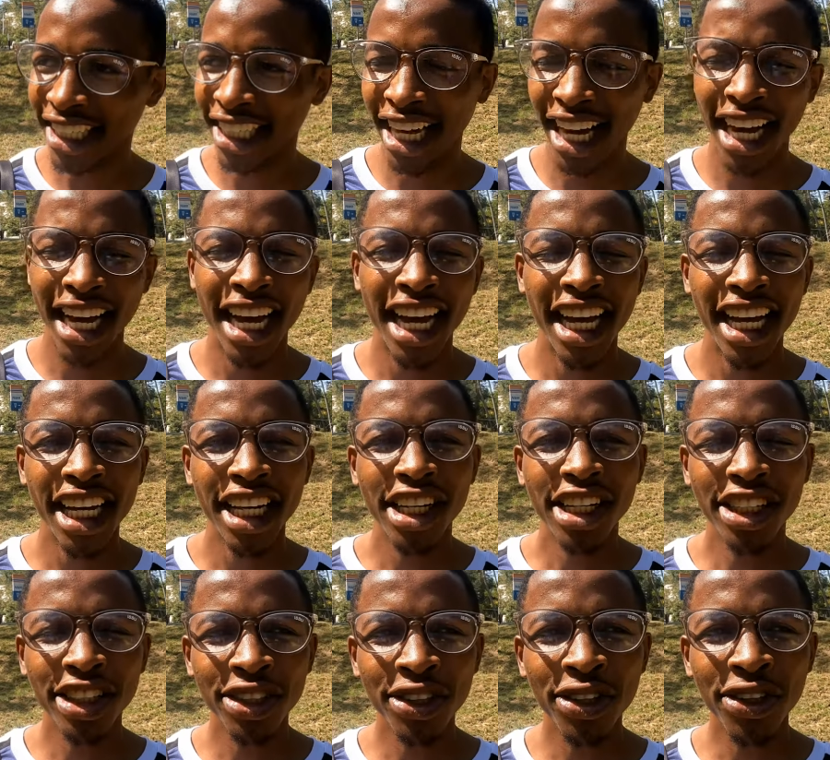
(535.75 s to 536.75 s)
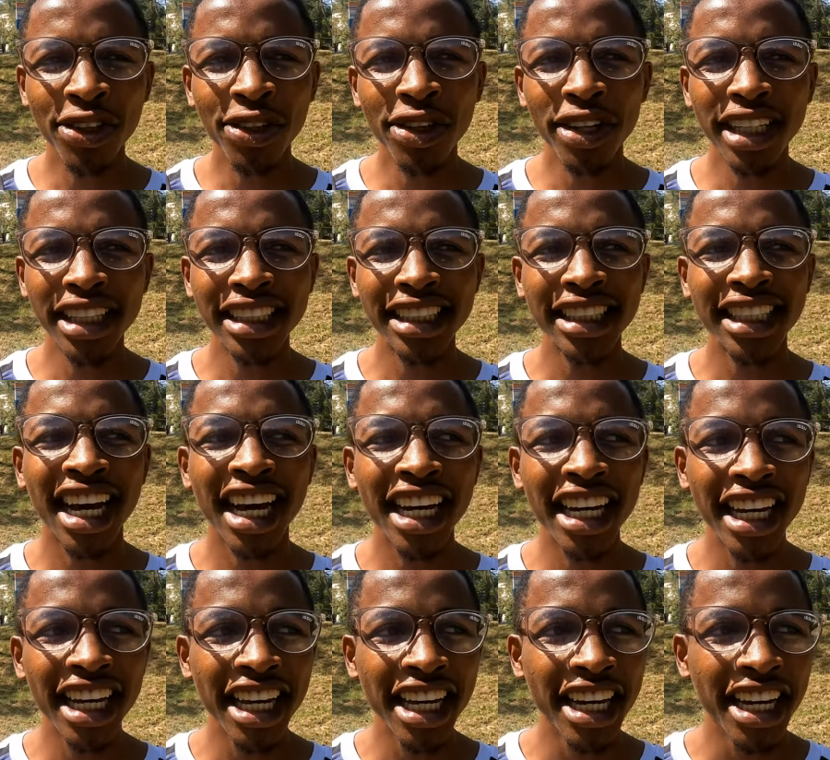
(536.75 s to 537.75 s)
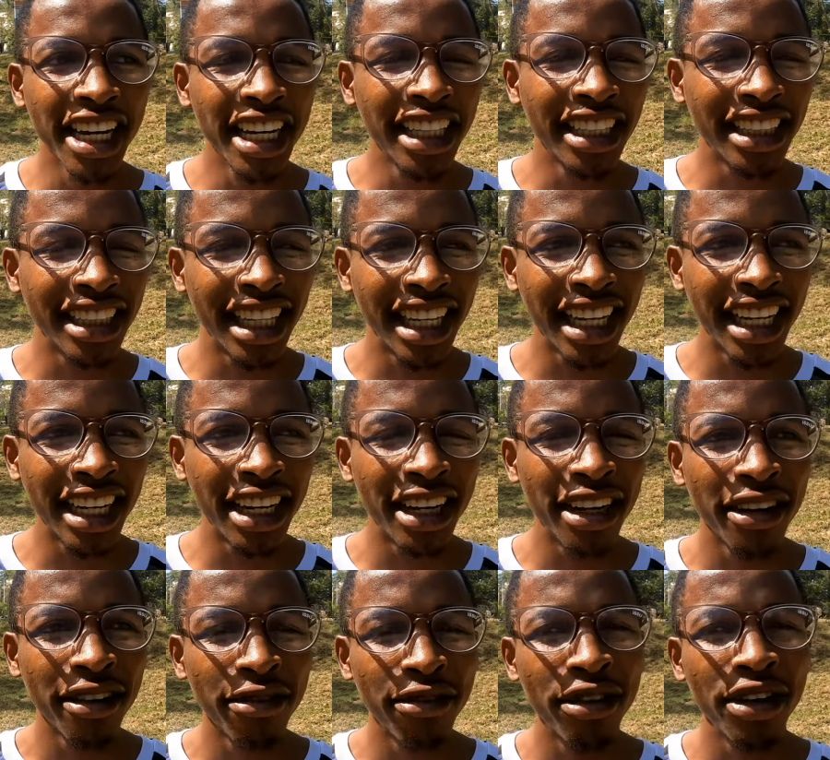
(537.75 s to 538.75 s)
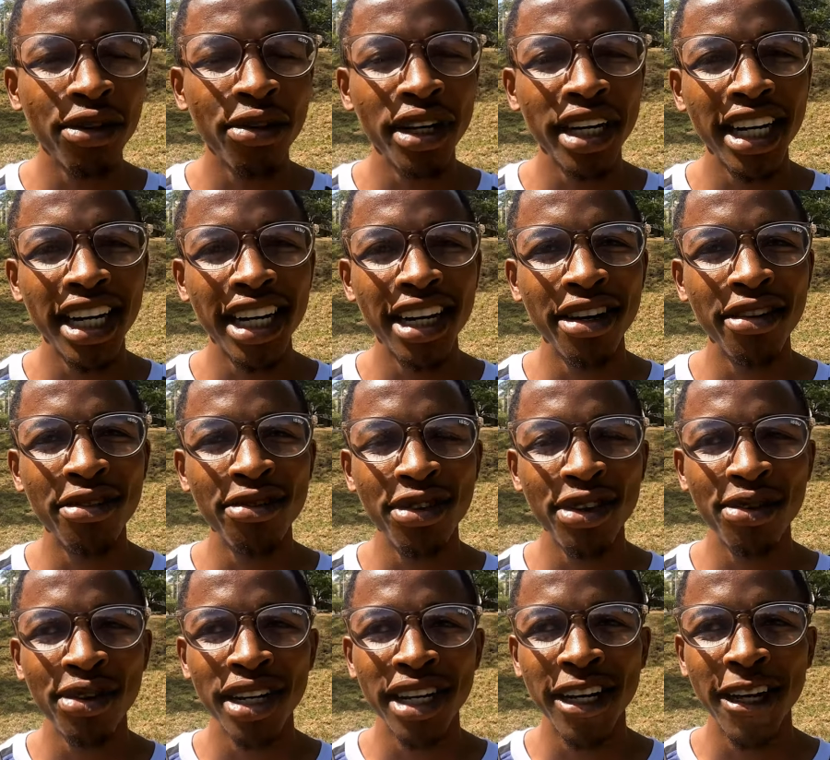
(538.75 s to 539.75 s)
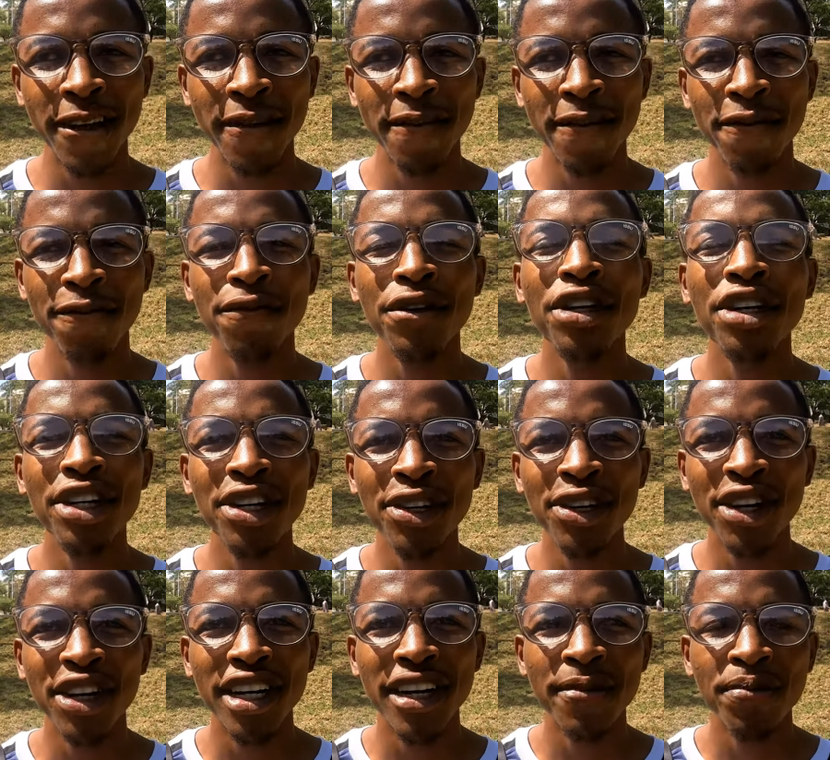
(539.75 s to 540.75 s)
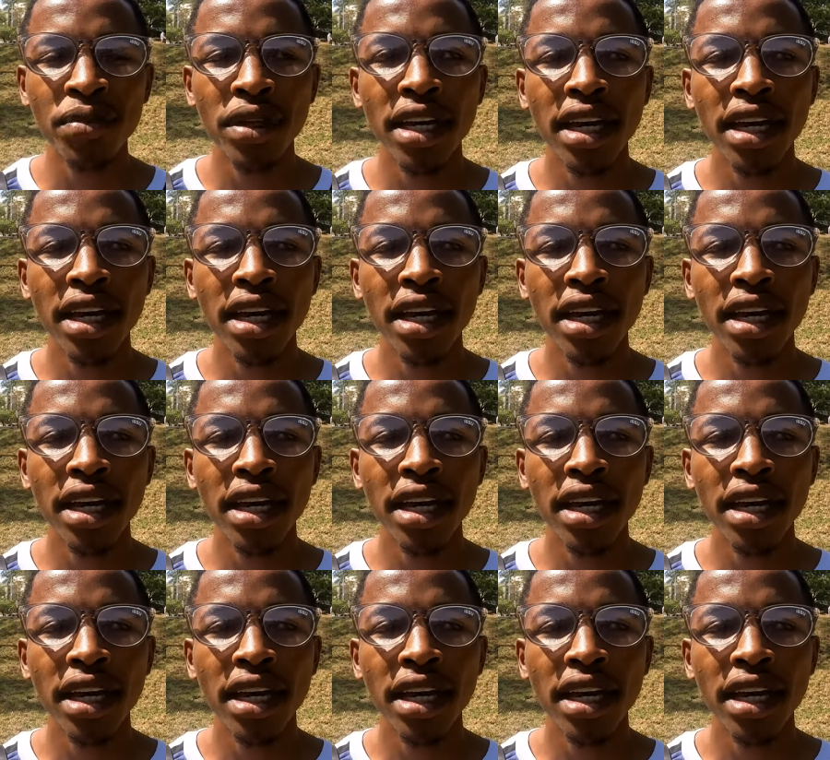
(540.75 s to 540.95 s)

Yeah. So studying here is like very, very, very good.